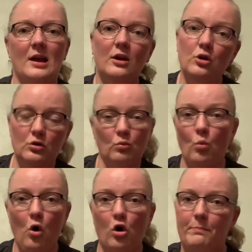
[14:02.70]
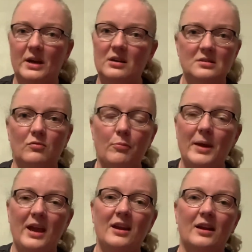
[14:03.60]
couldn't walk because of the
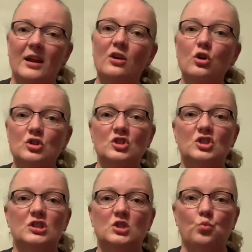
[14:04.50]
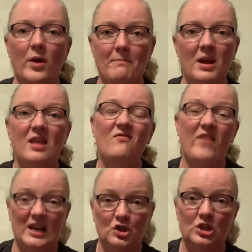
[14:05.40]
pain and I couldn't swim
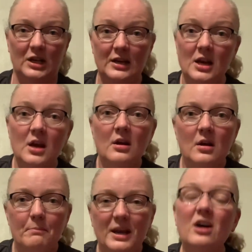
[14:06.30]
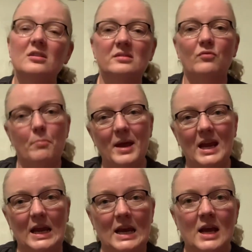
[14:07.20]
eventually because of the
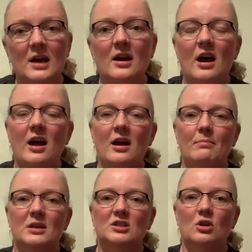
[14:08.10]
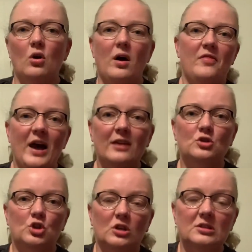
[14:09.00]
pain. Um, so that
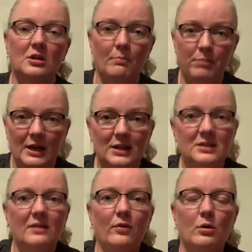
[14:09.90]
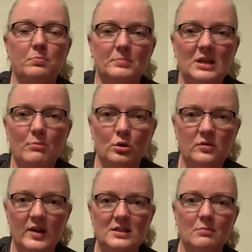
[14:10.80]
just completely
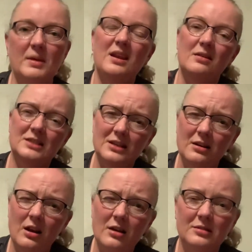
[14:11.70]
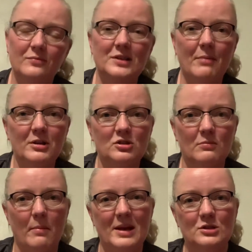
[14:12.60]
demotivated me. It did a lot of damage to my
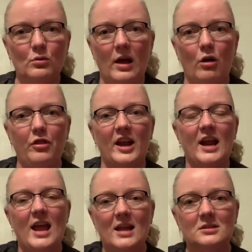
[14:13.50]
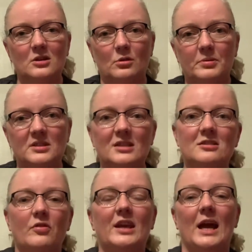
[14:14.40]
mental health and I ended up sitting
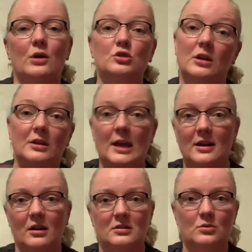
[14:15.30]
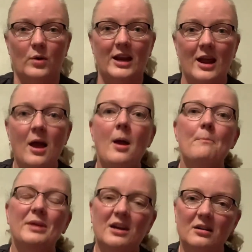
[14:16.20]
on the couch and gaining lots of weight
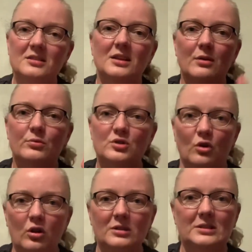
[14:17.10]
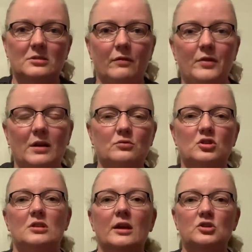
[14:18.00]
because it was all stuff that I was
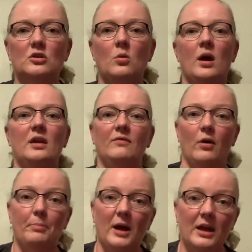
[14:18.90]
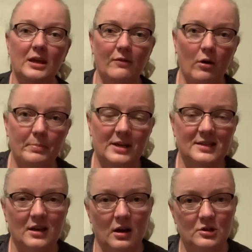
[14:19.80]
just like, you know what, I give up. I give up because I
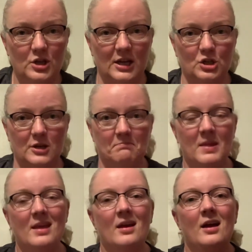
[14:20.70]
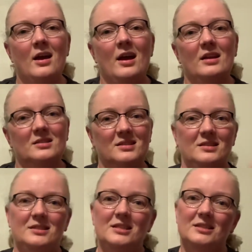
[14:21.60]
can't change it.
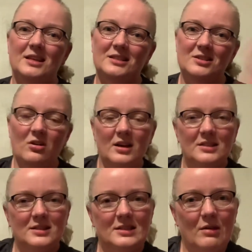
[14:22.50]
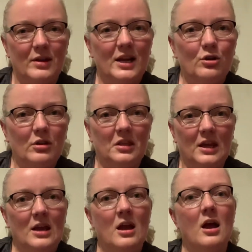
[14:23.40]
It's not necessarily a good
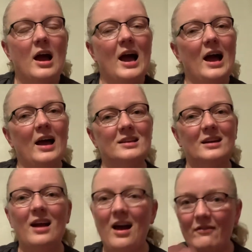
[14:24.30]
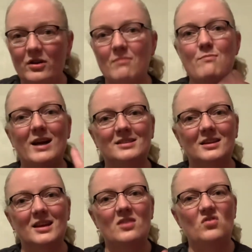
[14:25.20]
thing and I have combated
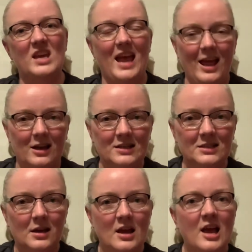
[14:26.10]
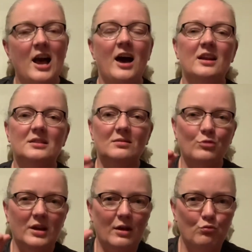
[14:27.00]
it in the end and it's
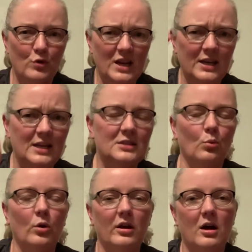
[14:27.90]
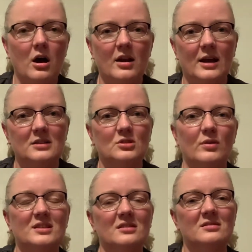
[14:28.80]
something I really need to work hard at so it
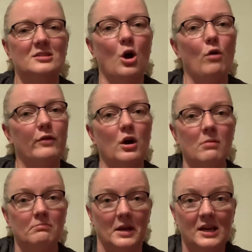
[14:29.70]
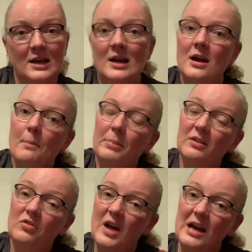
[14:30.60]
doesn't overcome me.
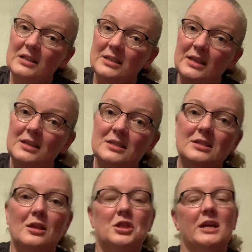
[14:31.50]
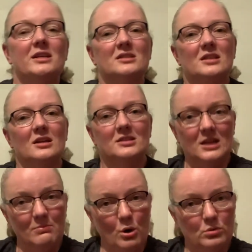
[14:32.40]
But that is the things that
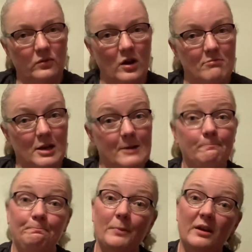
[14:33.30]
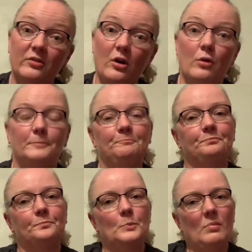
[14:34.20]
demotivate me. So
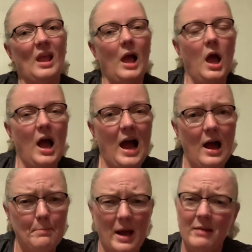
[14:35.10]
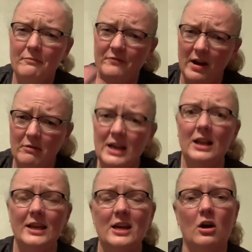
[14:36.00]
and I'm very
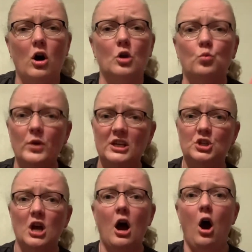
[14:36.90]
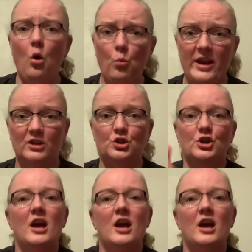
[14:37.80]
clear on which are which.